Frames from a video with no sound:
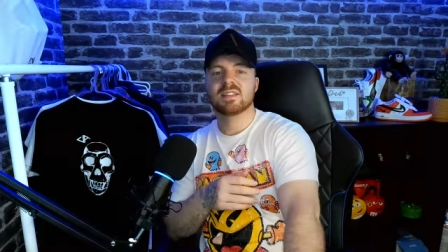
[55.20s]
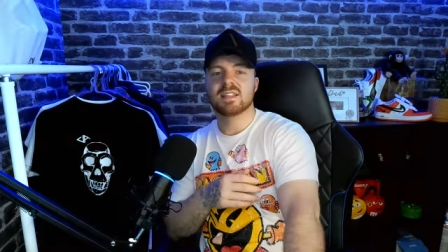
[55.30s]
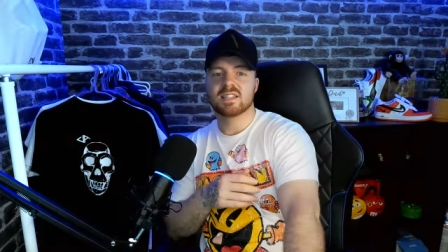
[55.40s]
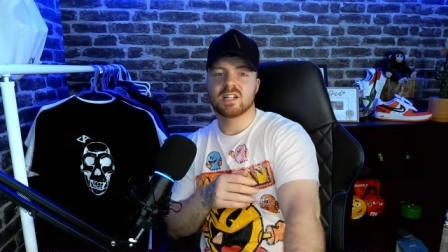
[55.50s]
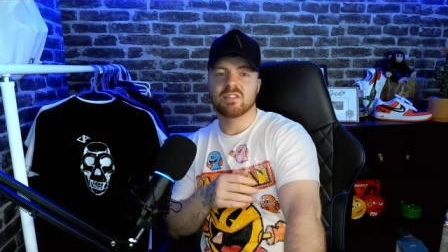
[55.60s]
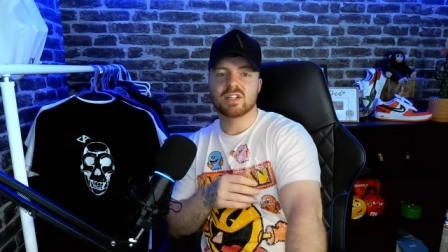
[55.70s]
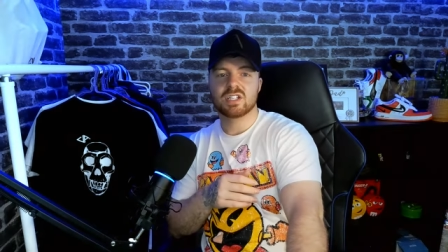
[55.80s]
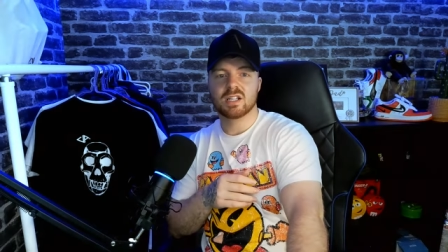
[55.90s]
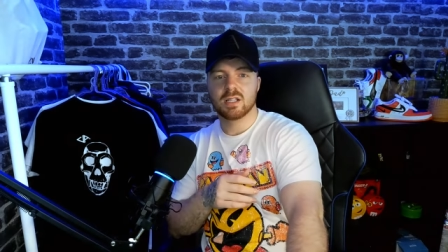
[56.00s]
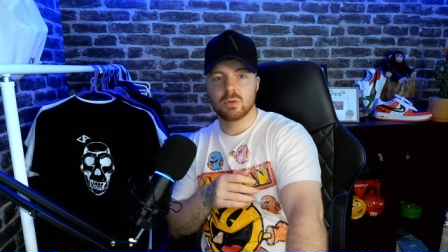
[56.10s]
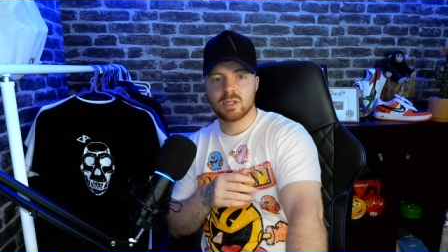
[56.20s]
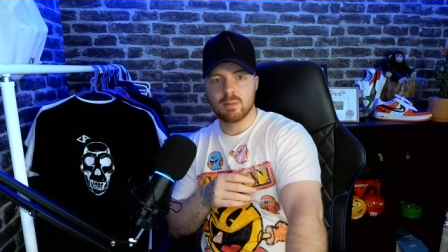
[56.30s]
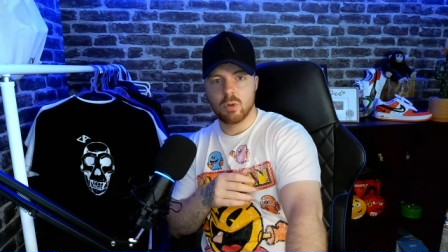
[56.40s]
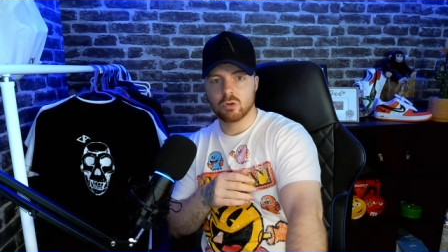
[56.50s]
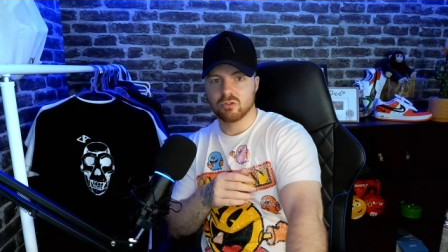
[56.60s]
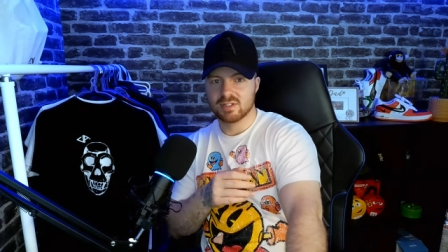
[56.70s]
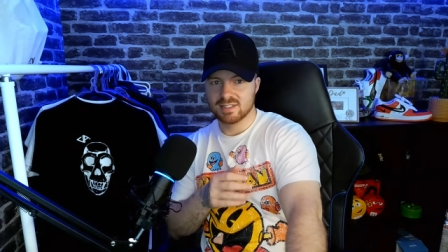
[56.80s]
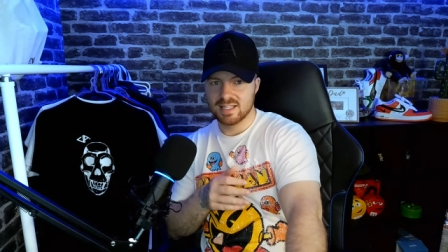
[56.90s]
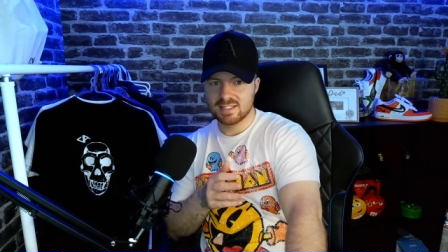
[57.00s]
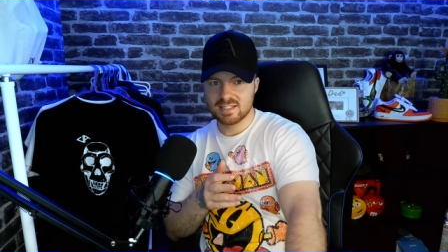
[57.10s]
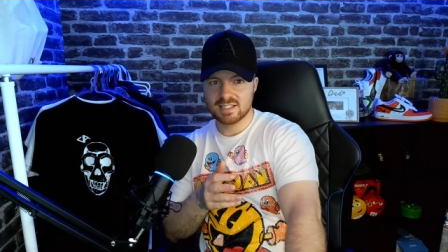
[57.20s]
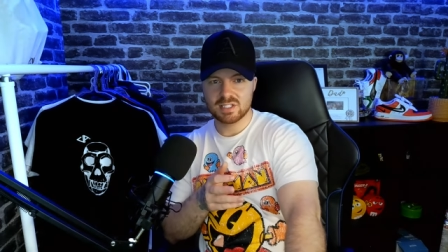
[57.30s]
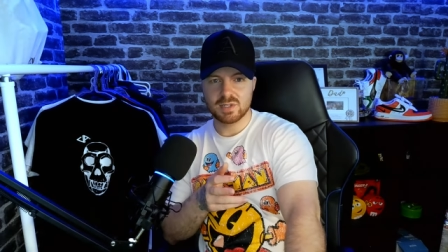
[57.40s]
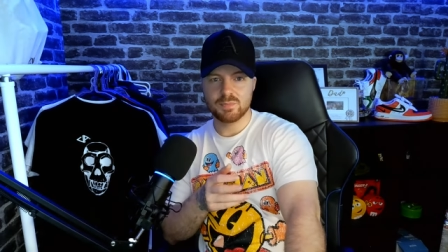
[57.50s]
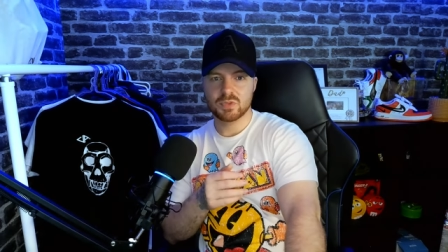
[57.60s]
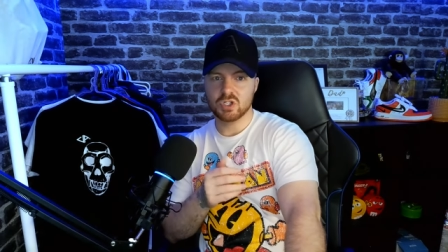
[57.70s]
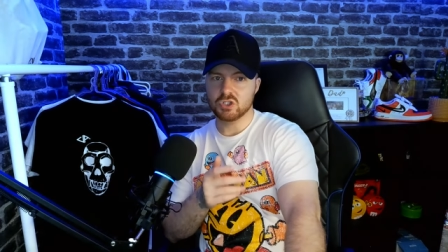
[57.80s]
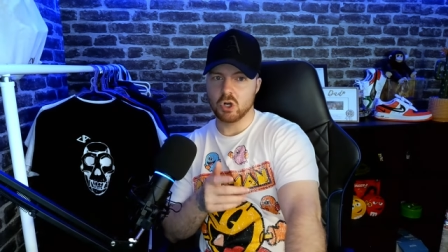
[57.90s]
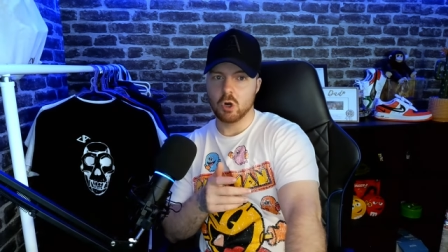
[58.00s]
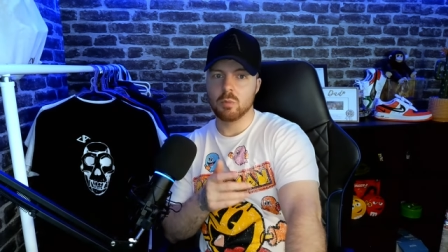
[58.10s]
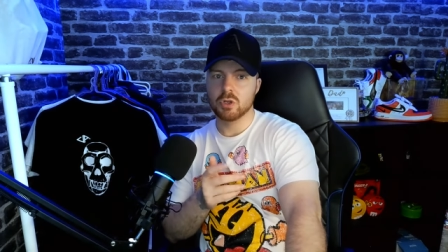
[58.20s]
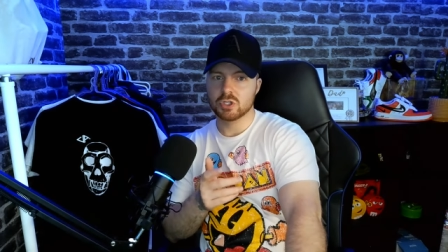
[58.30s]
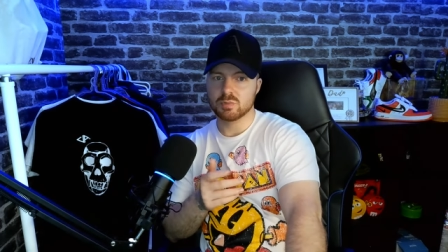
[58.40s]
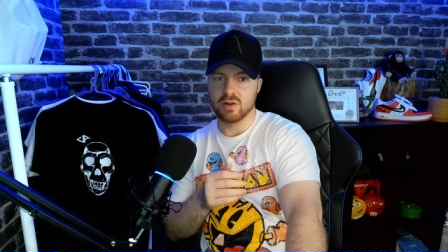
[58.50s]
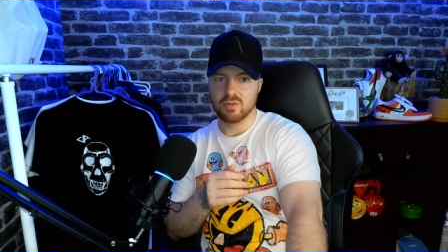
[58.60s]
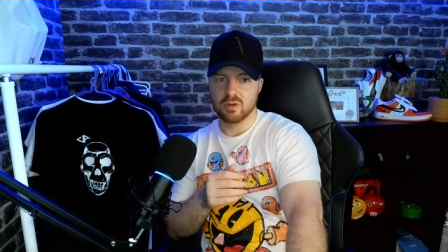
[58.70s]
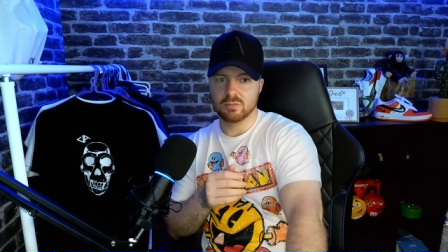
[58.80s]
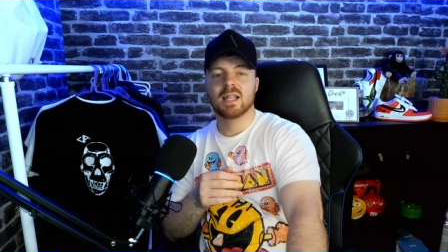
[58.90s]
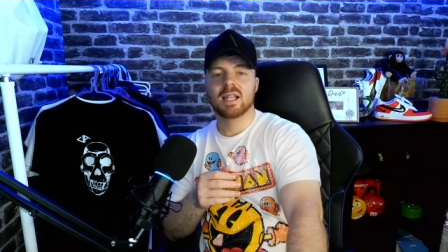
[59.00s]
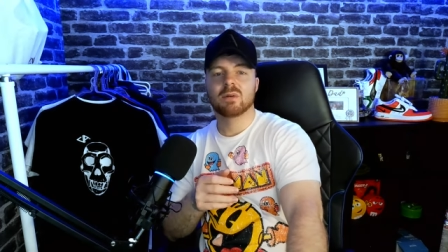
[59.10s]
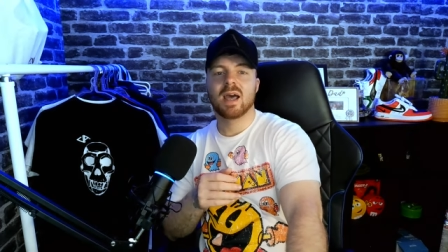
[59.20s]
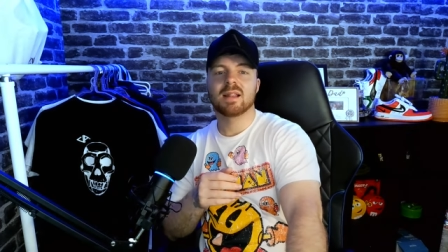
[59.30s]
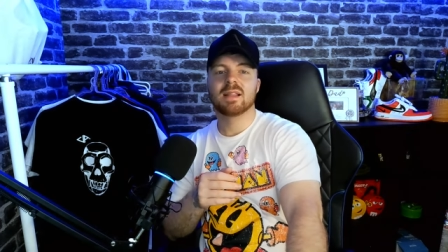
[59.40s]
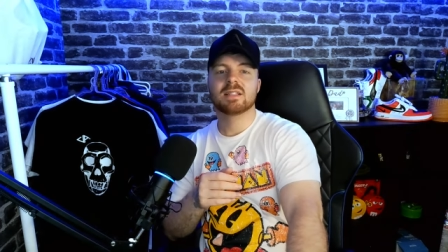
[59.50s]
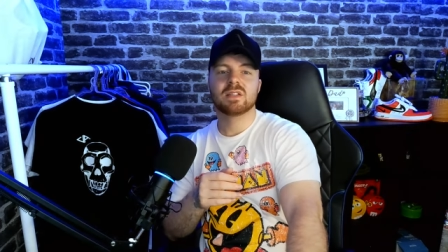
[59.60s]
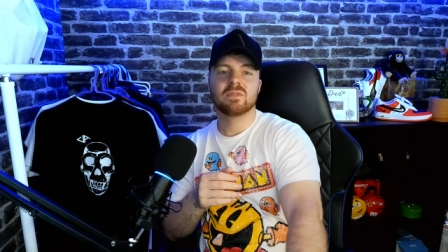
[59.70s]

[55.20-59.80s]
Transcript: This iteration included a motorized lacing system controlled by your smartphone, allowing athletes to